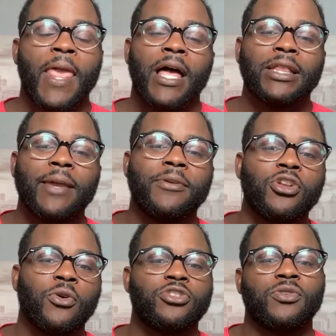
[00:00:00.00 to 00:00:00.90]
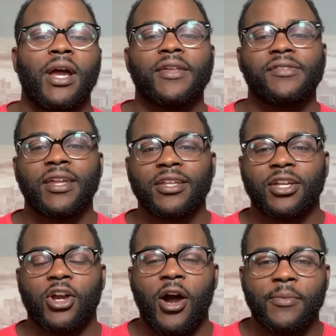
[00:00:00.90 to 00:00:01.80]
Let me know what you guys think in the
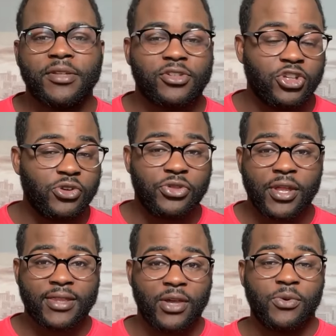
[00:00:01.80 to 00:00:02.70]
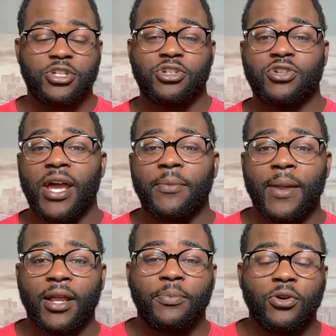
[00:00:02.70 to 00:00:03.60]
comments. Do you think that we should try to
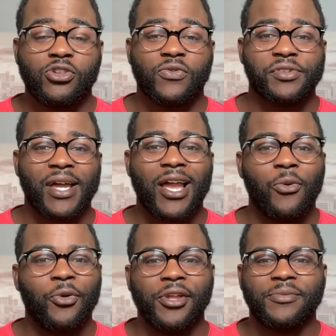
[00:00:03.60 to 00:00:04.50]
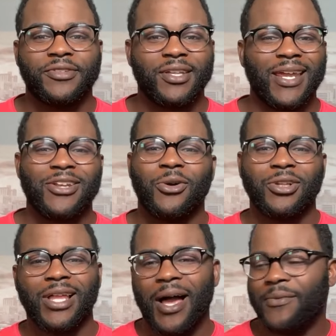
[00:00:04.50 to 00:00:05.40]
make a push for Zion Williamson? I know a
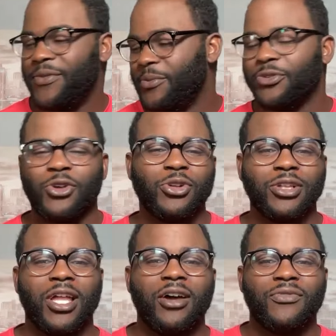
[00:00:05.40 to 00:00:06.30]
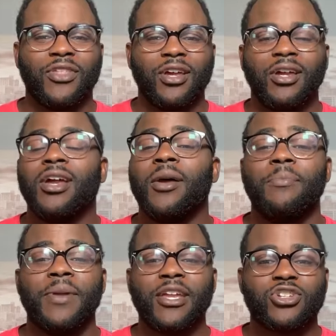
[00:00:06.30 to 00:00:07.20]
lot of people don't love the
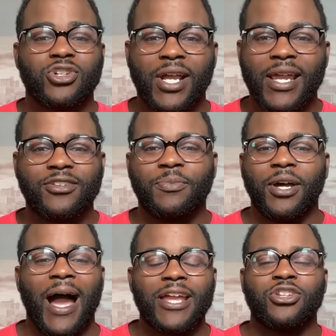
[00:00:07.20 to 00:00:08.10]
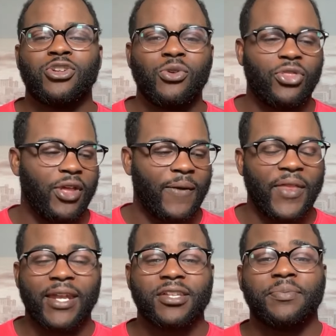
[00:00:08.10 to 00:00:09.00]
big trades, but I do think
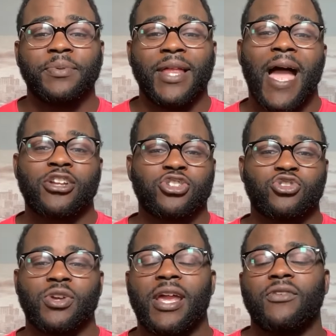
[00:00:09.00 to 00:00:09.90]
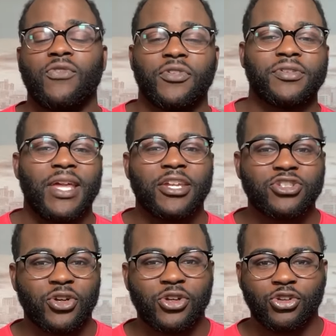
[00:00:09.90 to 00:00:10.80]
that a splash trade for the San
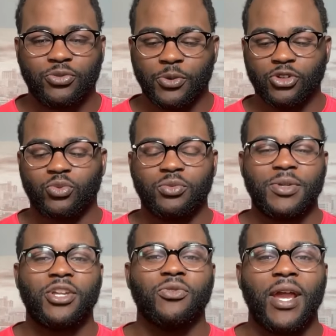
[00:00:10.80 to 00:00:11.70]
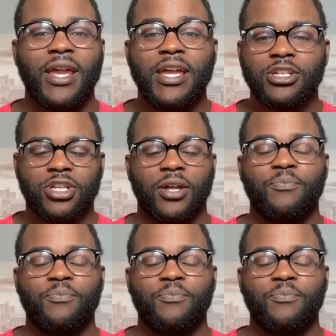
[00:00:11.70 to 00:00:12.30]
Antonio Spurs would be great to